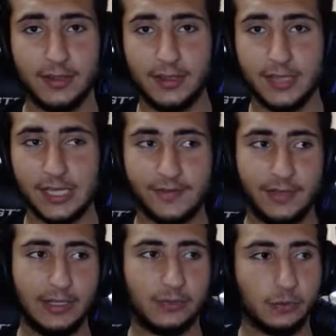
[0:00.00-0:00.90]
is
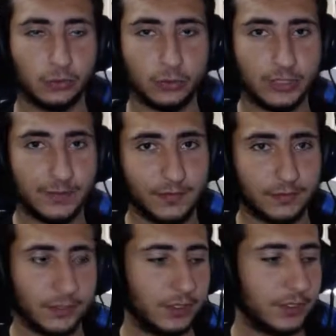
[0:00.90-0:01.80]
willing to rotate with
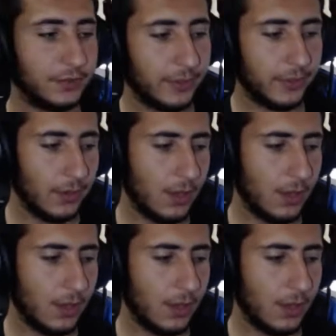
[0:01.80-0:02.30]
one another.